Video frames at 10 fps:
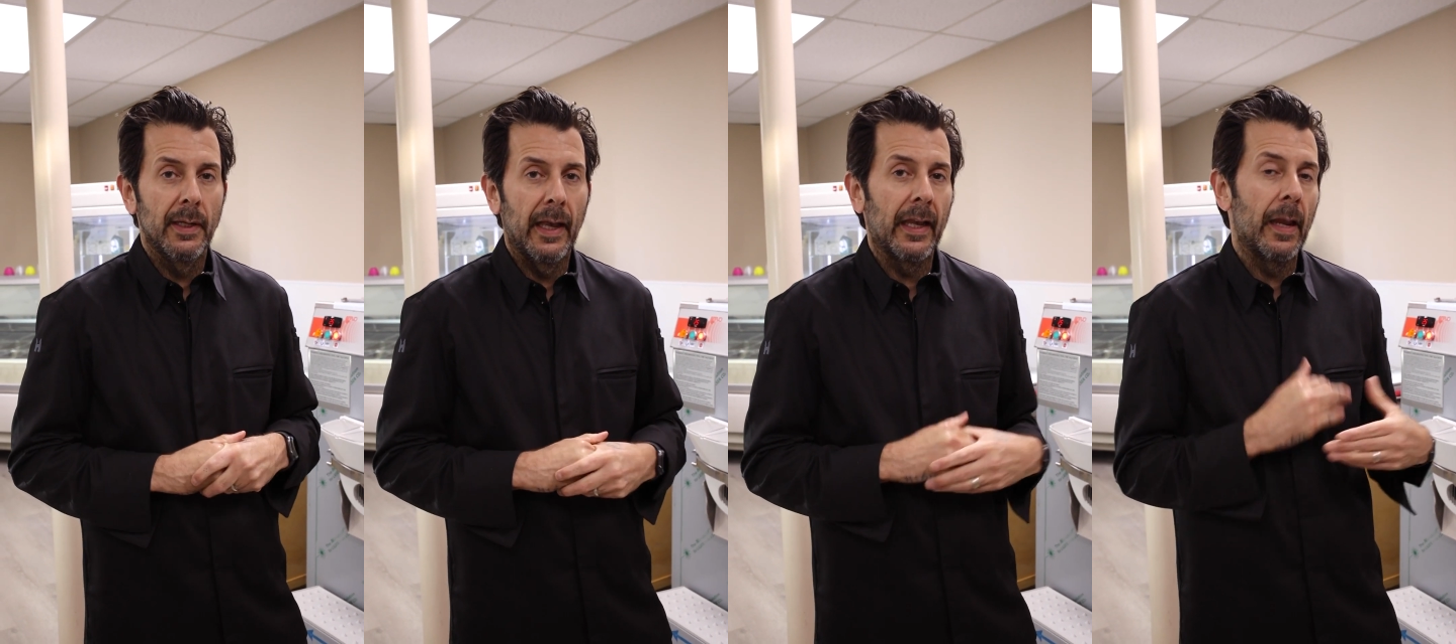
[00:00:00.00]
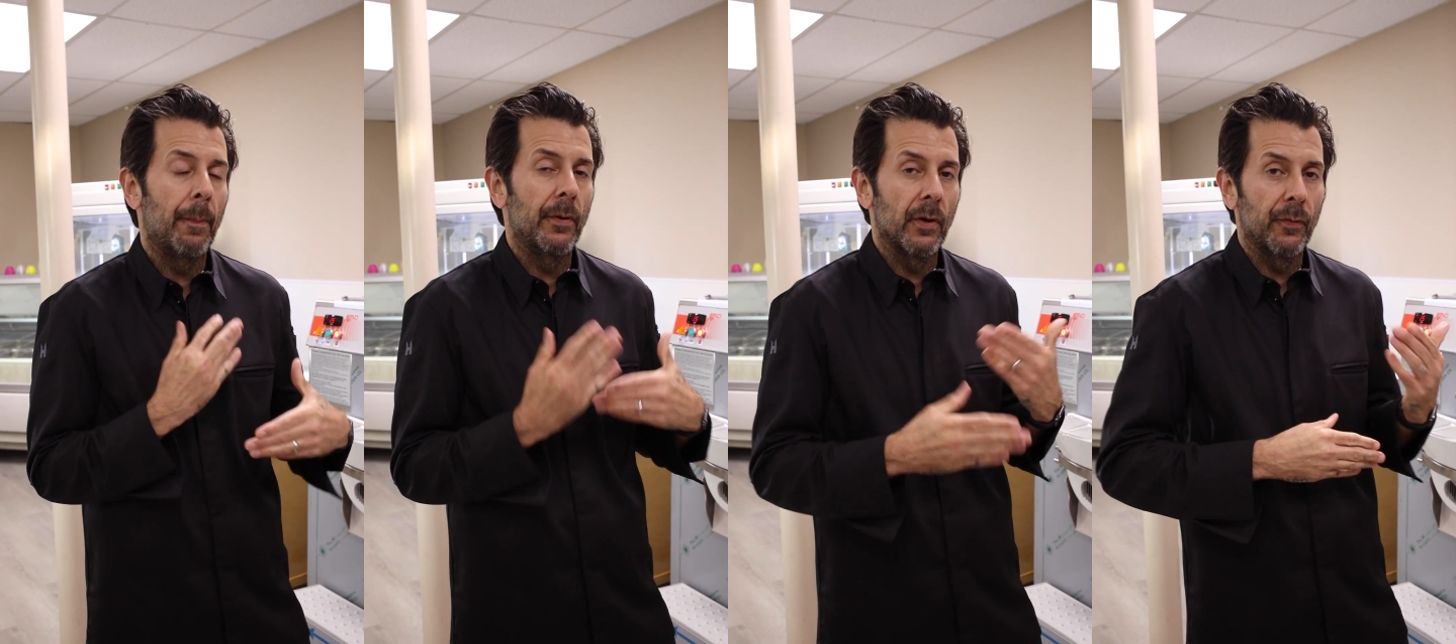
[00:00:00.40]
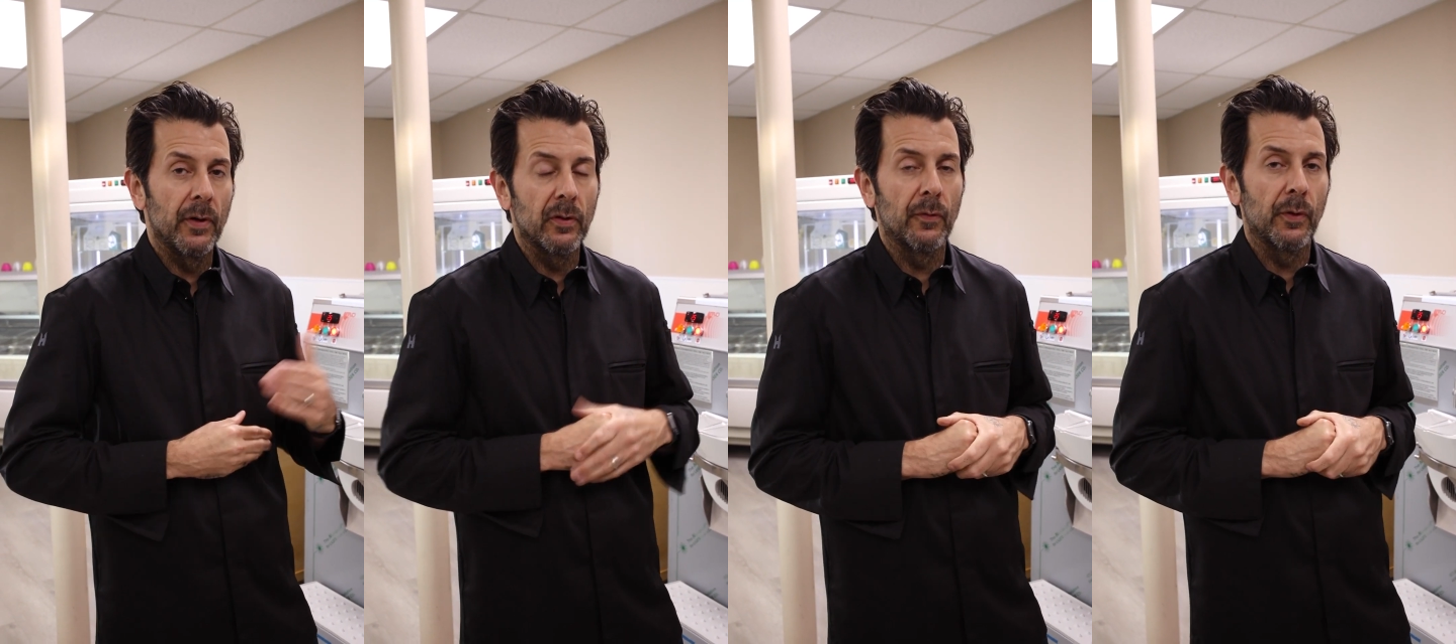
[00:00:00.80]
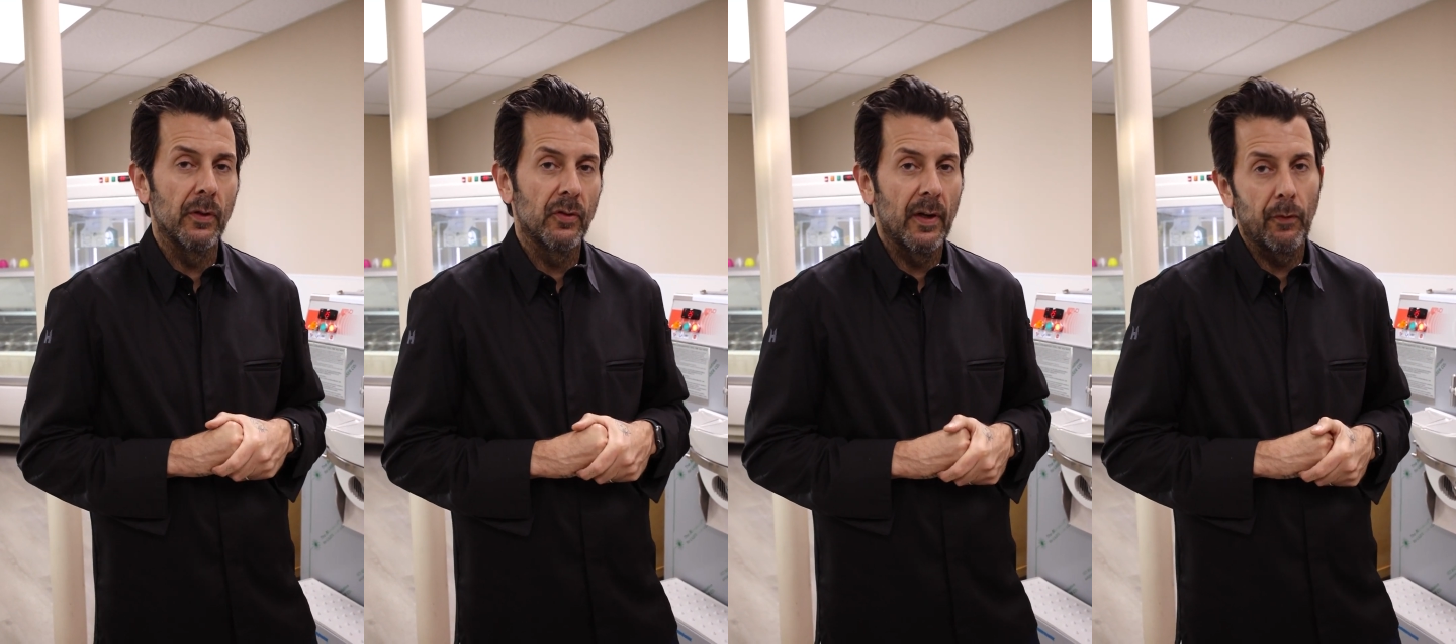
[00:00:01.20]
and keep it in your freezer for
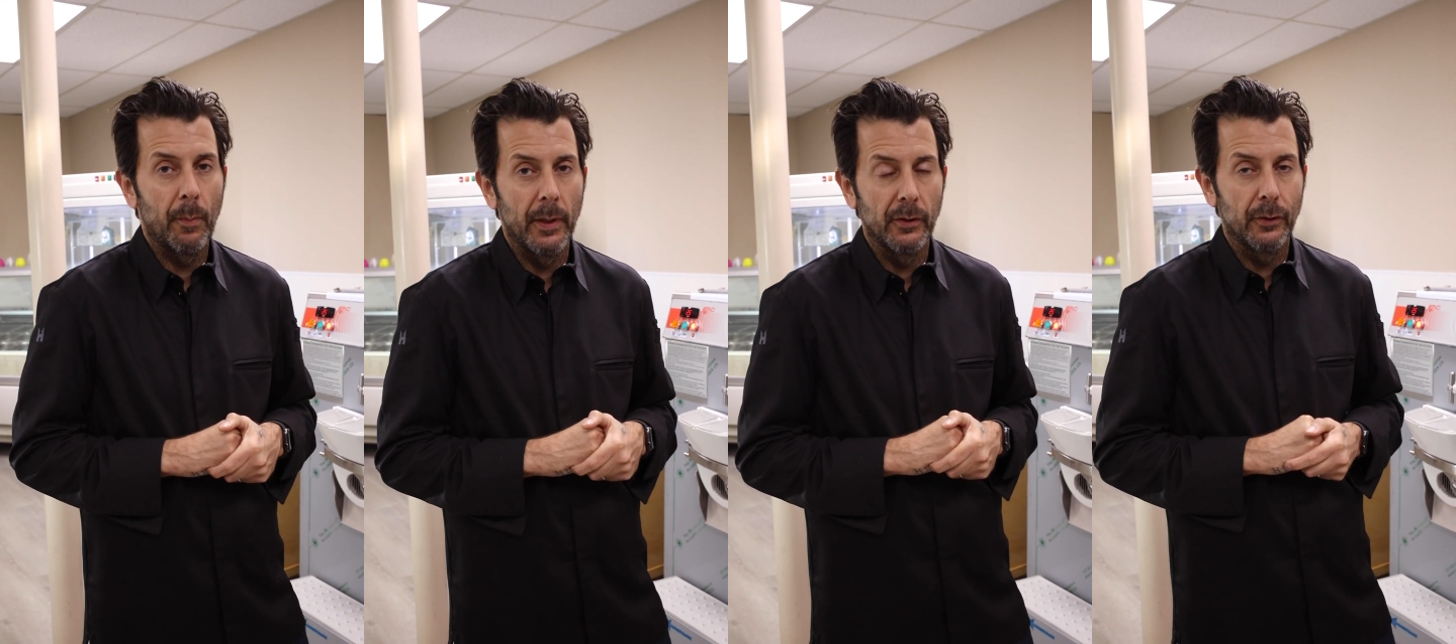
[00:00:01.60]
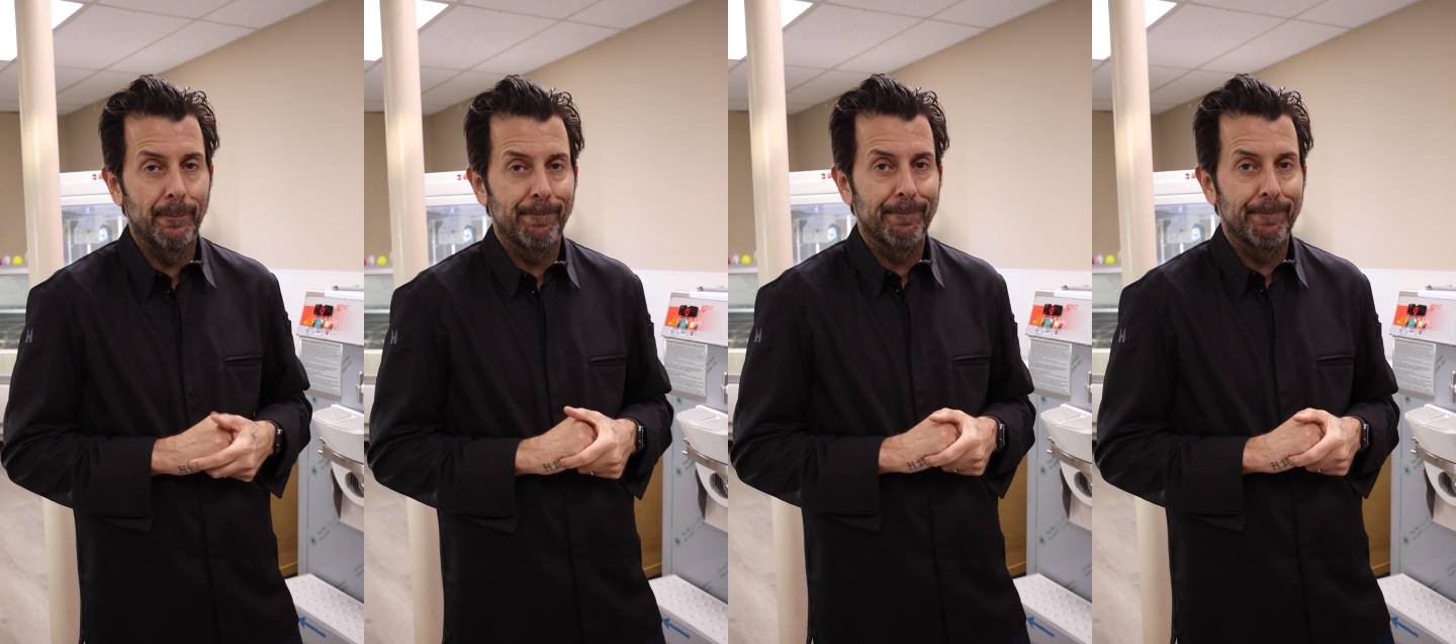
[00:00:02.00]
several months.